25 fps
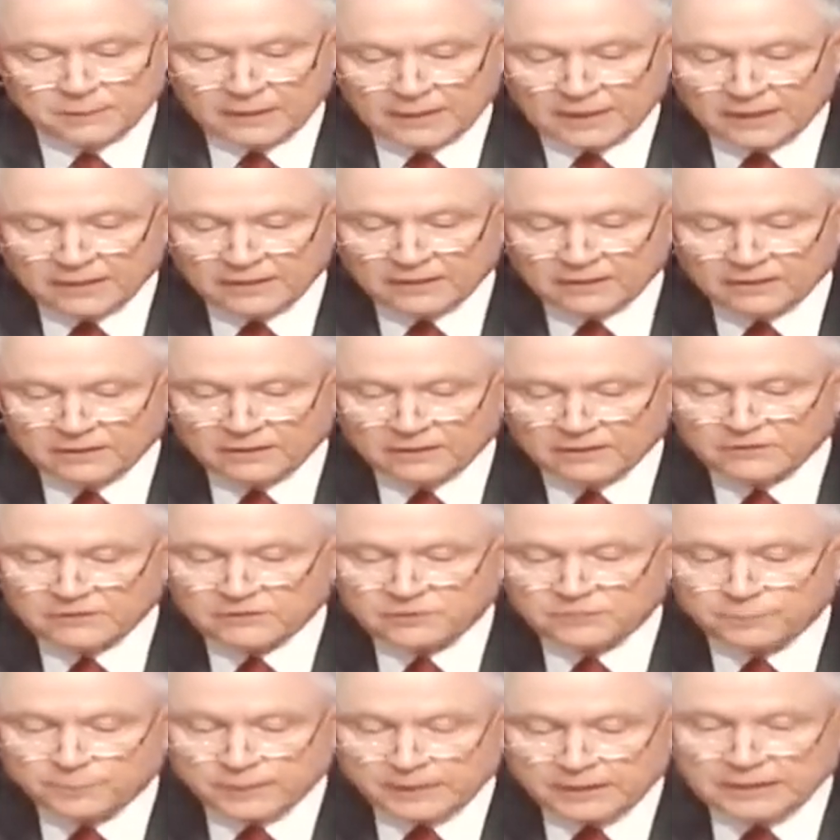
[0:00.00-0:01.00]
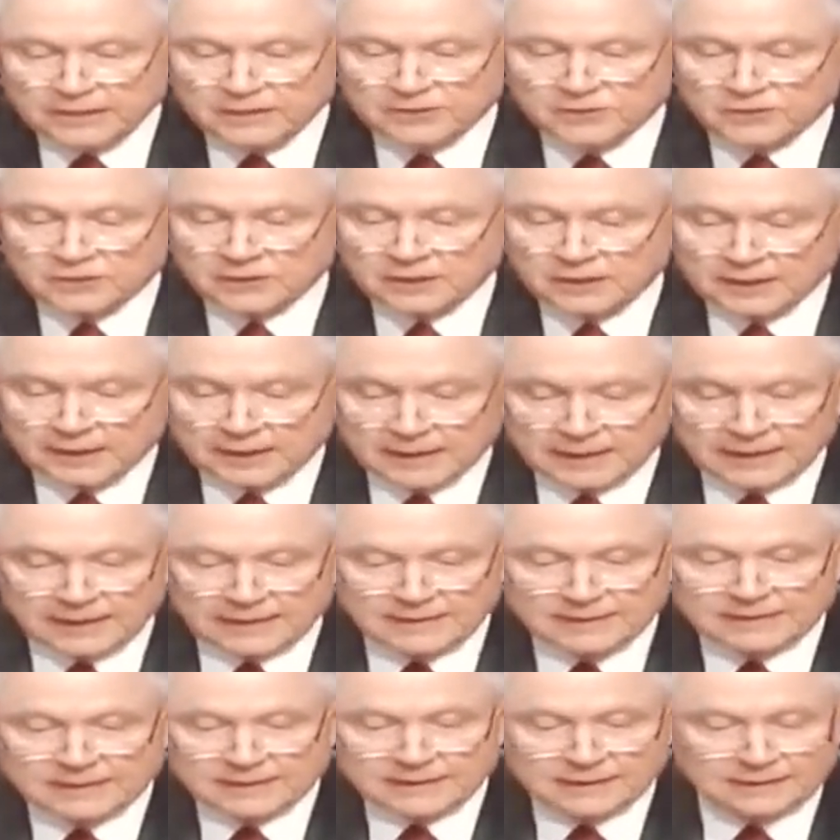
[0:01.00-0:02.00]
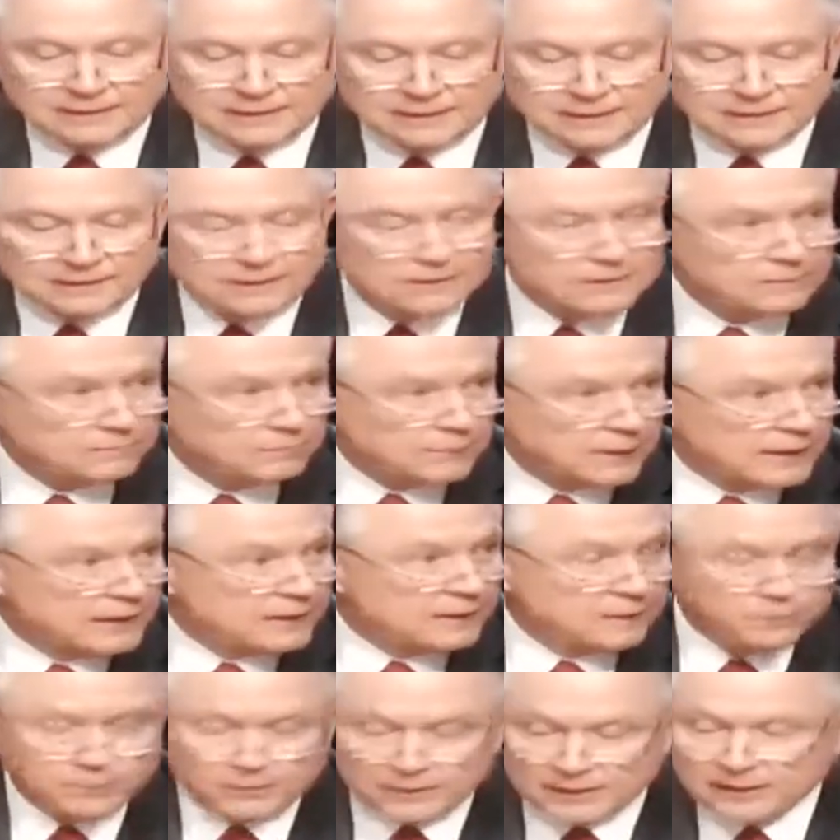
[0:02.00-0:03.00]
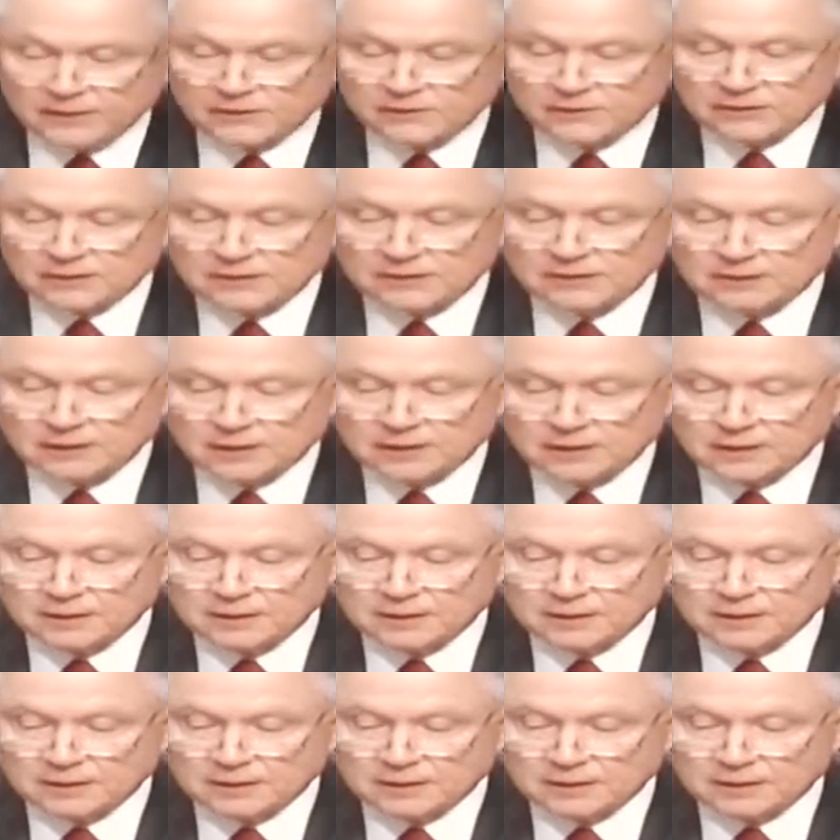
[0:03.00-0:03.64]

Prior to the speech attended by the President